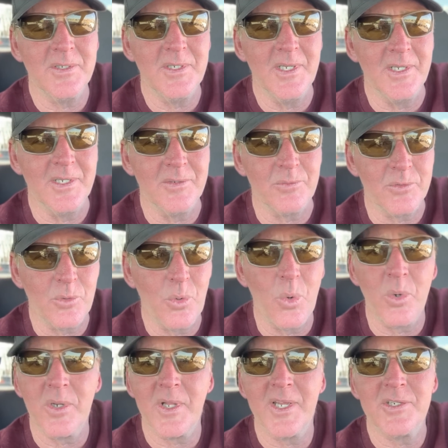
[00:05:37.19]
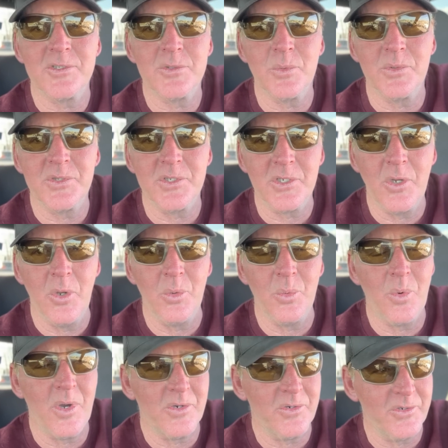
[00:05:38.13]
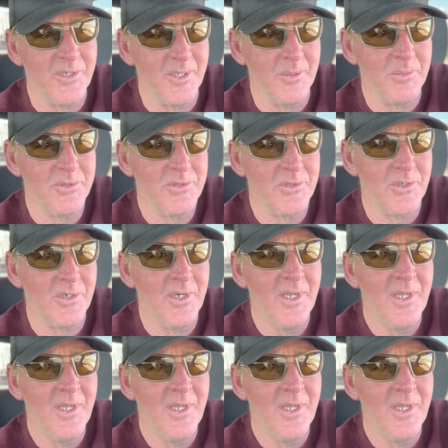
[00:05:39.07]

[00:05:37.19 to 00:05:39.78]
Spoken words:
in correlation with the cold water temperature.